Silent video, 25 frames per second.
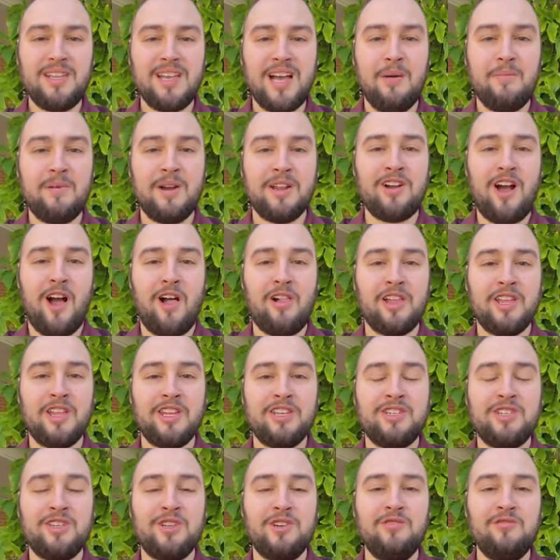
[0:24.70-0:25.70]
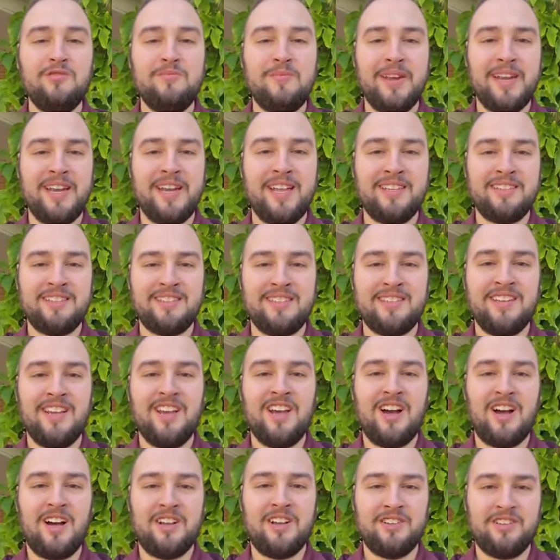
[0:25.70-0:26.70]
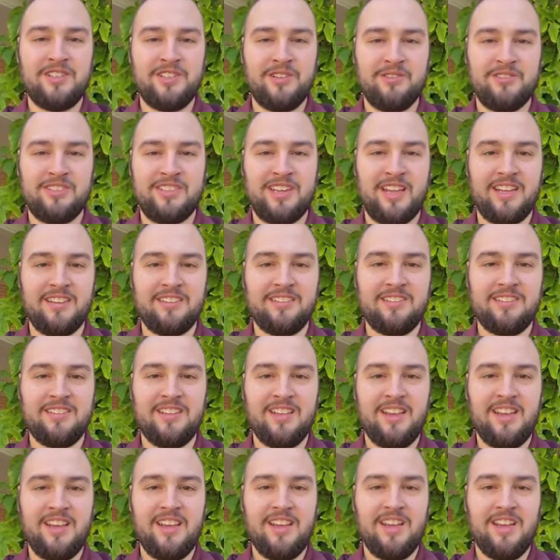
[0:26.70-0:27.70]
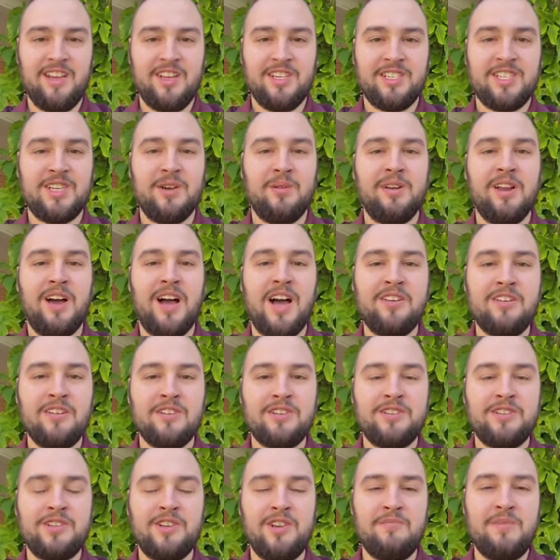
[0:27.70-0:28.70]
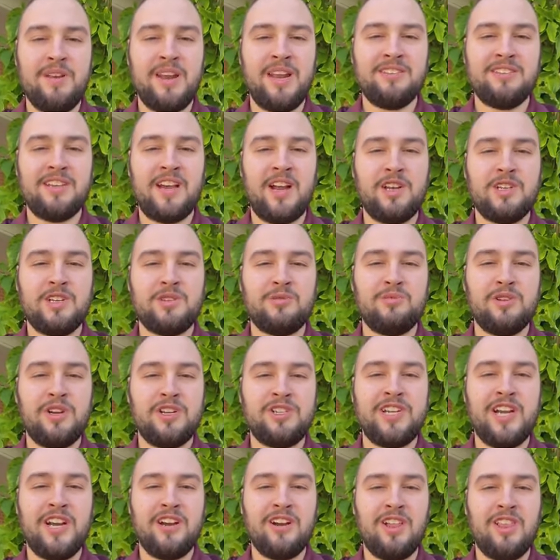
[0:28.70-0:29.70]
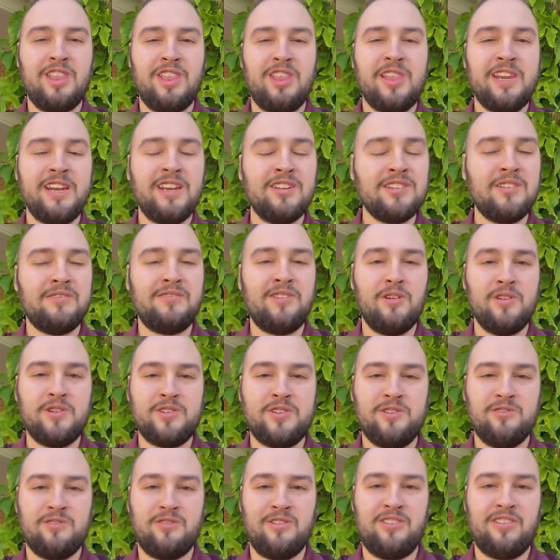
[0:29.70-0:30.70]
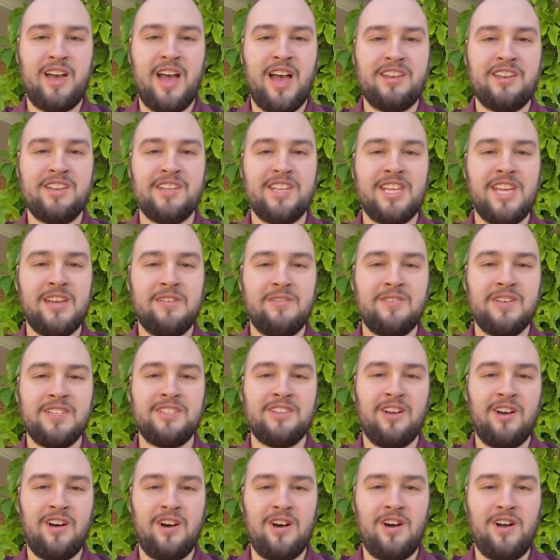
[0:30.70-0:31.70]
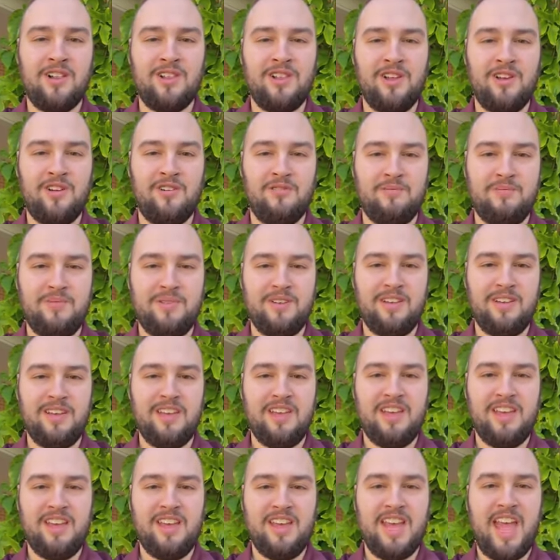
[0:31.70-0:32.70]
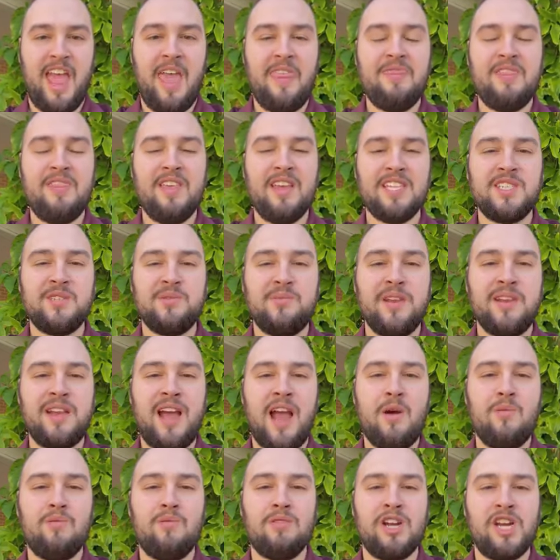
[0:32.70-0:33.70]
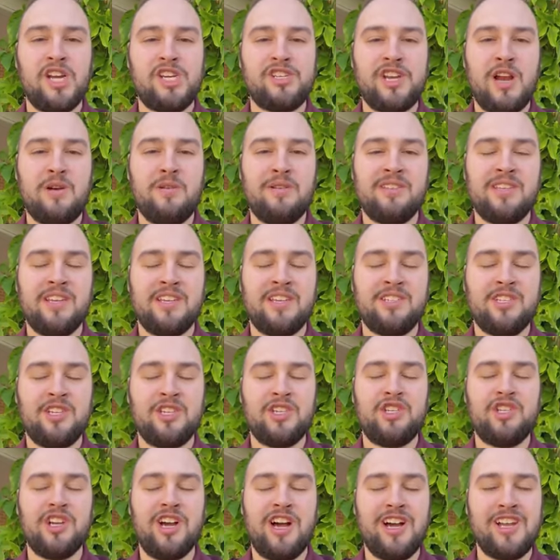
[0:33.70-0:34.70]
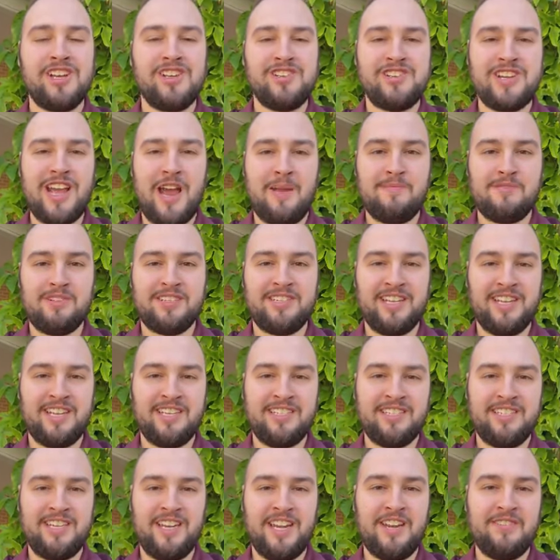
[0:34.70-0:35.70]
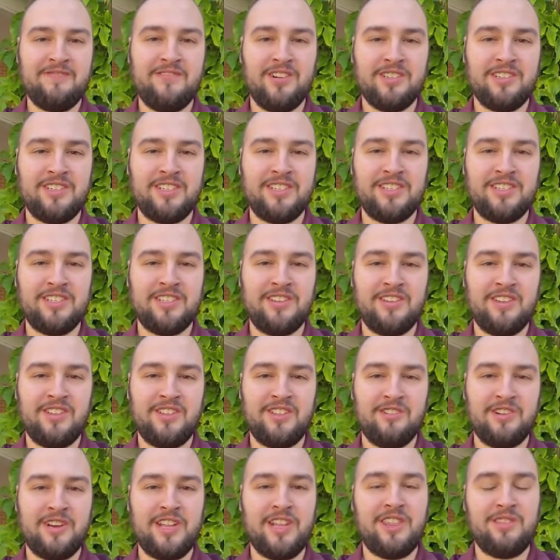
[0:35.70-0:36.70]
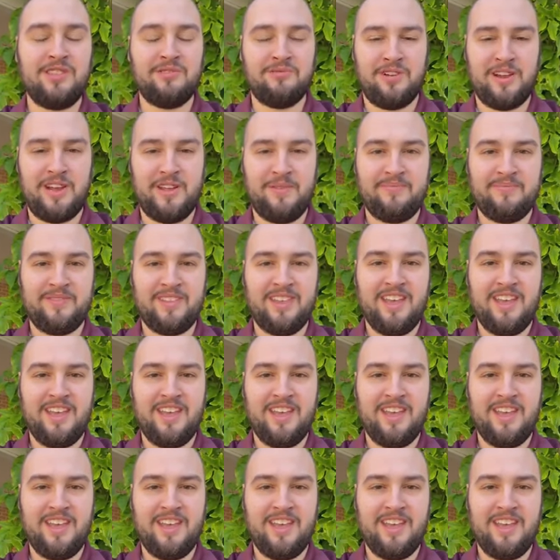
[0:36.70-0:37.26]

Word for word: I'm going to call it two minutes on Tuesdays. So in under two minutes, I just want to share a little devotional thought to give us all hope. And this week, I want to share with us John chapter 16, verses 33.